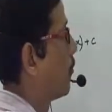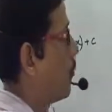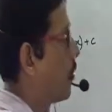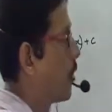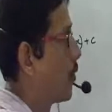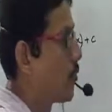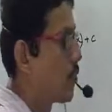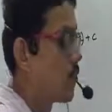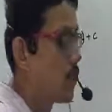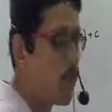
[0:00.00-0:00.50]
We
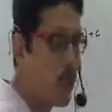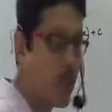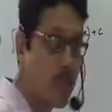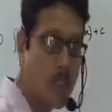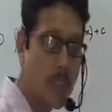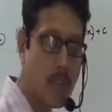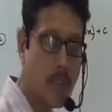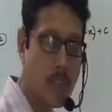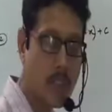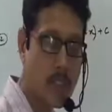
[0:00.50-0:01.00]
have to go in
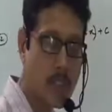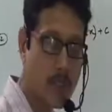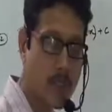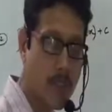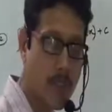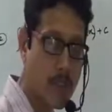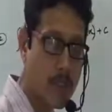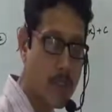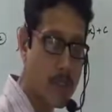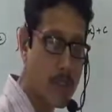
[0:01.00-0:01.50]
the reverse
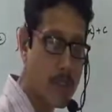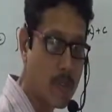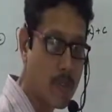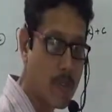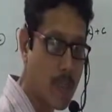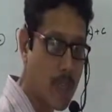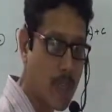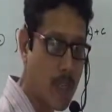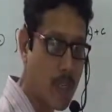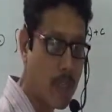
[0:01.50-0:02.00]
way.
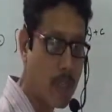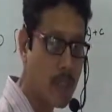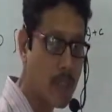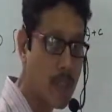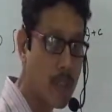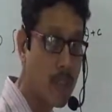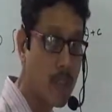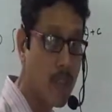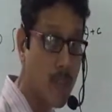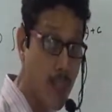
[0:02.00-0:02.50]

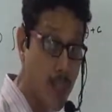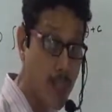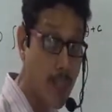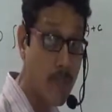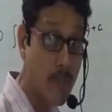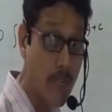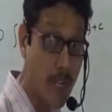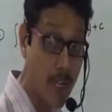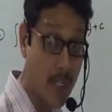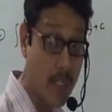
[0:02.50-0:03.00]
Actually,
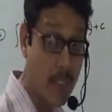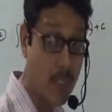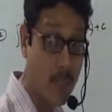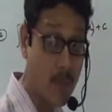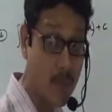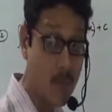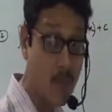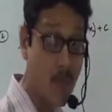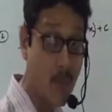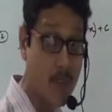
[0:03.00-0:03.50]
if current
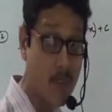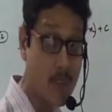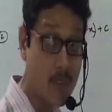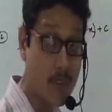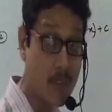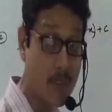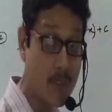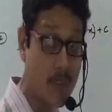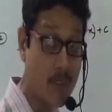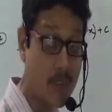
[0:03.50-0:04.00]
is
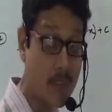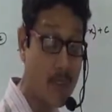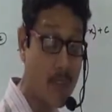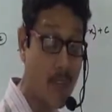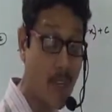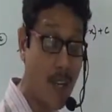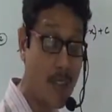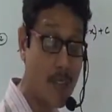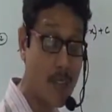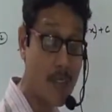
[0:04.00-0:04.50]
constant,
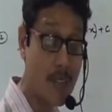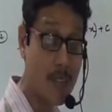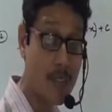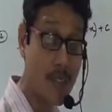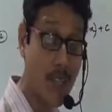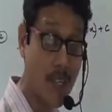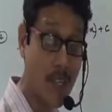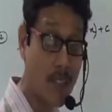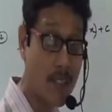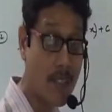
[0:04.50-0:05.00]
charge
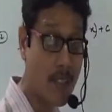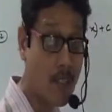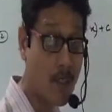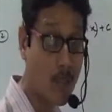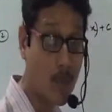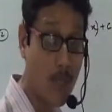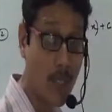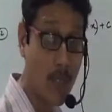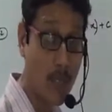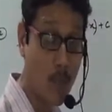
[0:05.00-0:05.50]
is current
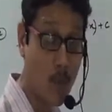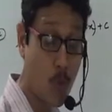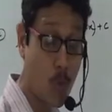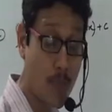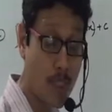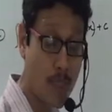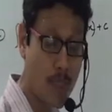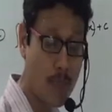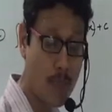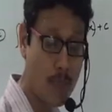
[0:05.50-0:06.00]
into time
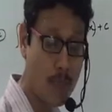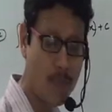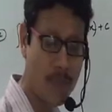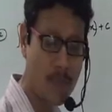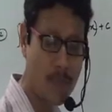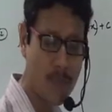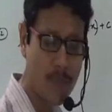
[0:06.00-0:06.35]
only na.